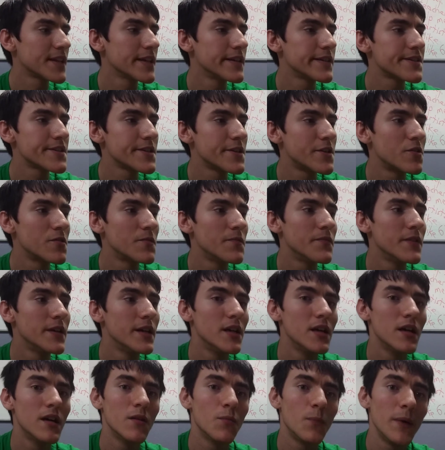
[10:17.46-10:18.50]
So
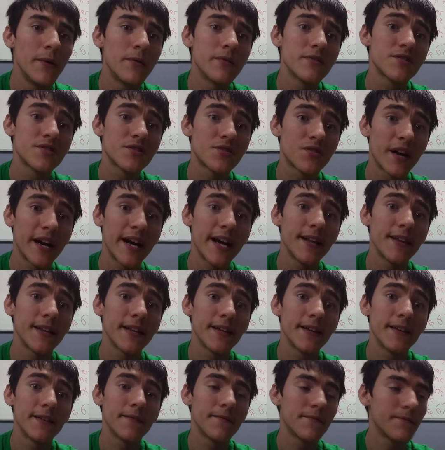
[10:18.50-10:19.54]
we were
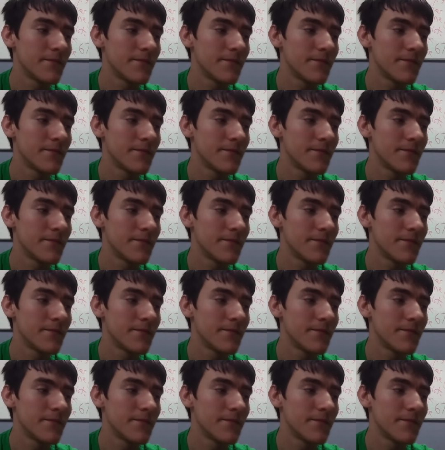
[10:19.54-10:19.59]
stranded